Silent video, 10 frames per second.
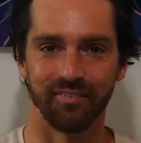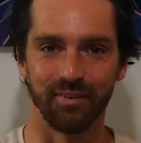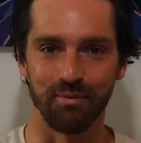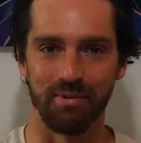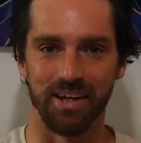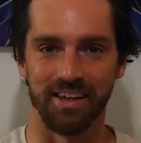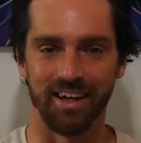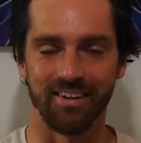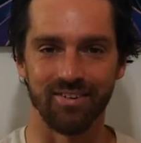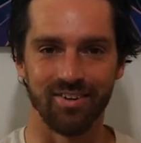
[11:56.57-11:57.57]
we made
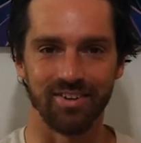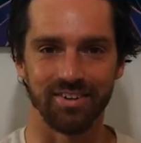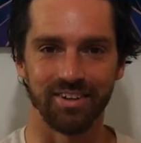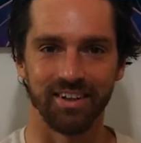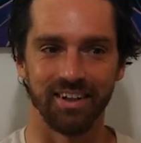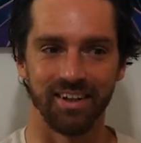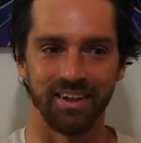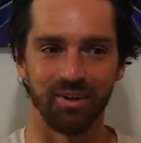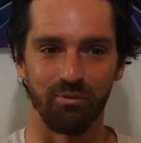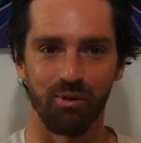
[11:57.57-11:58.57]
that decision
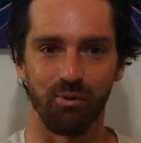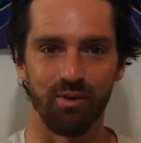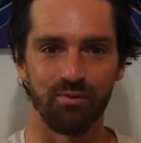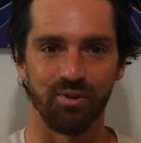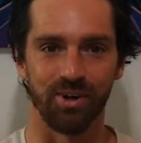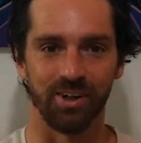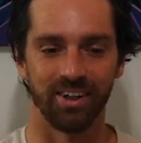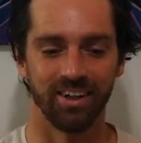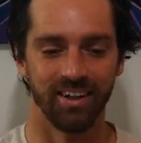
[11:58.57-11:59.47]
and we went for it.